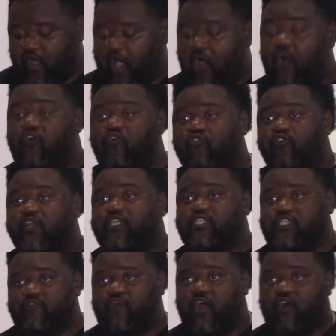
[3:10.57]
our own
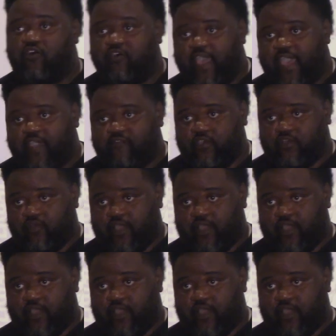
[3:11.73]
creatures of our own havoc,